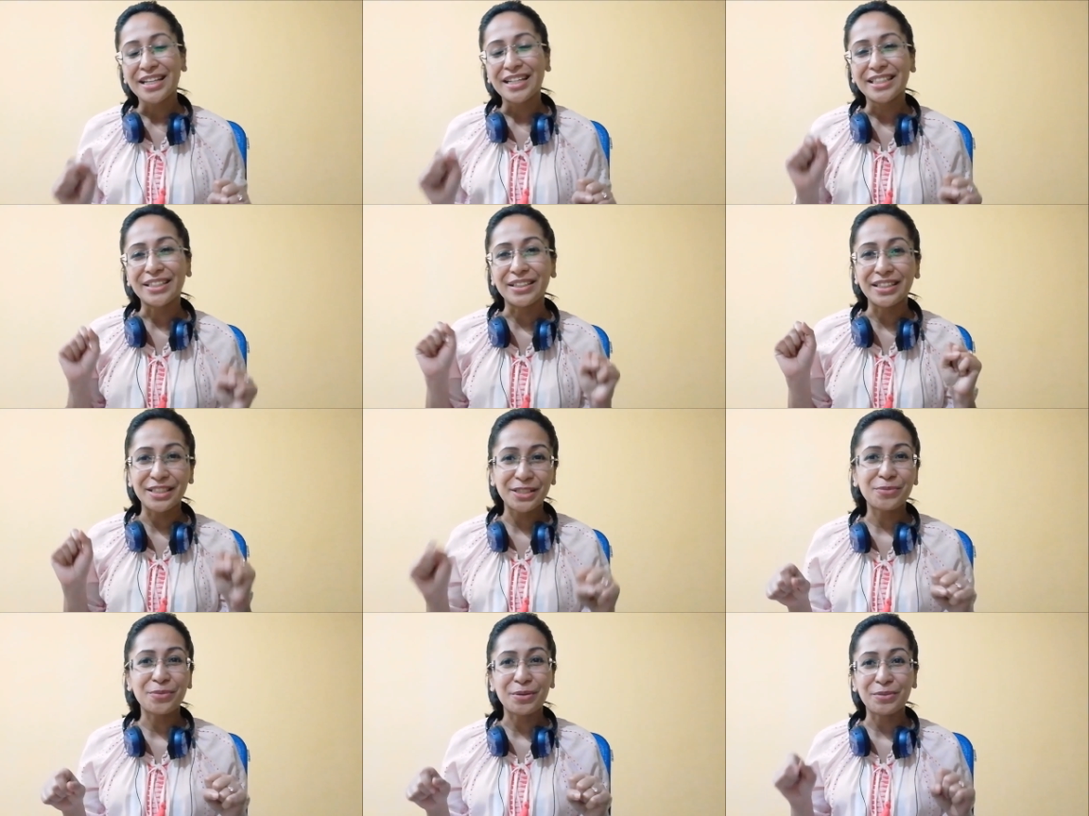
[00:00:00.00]
So this
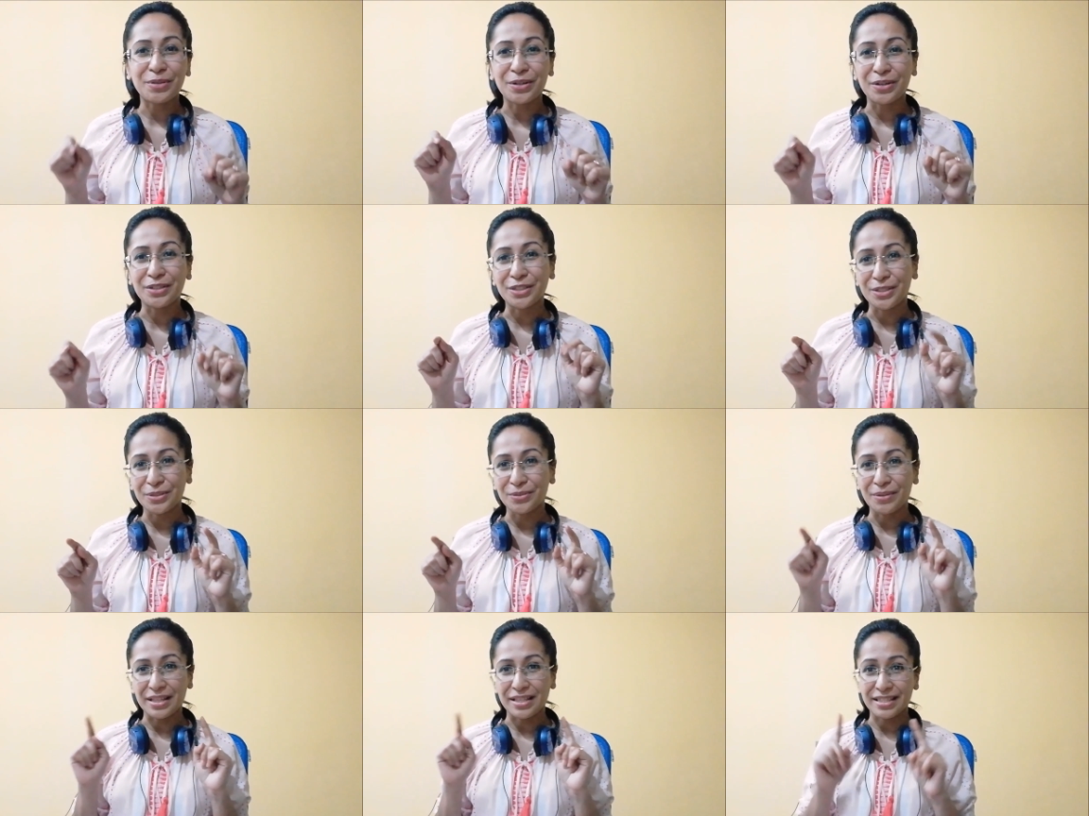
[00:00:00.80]
is what we're going to do
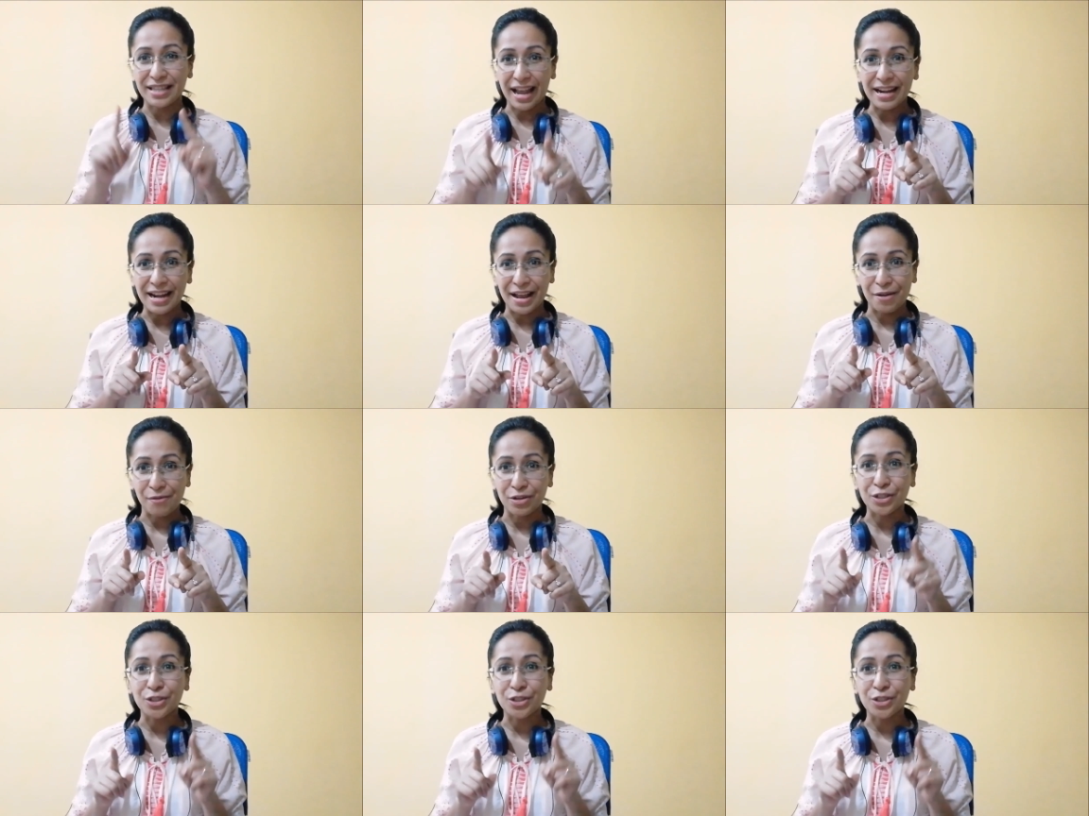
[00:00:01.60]
in sign language.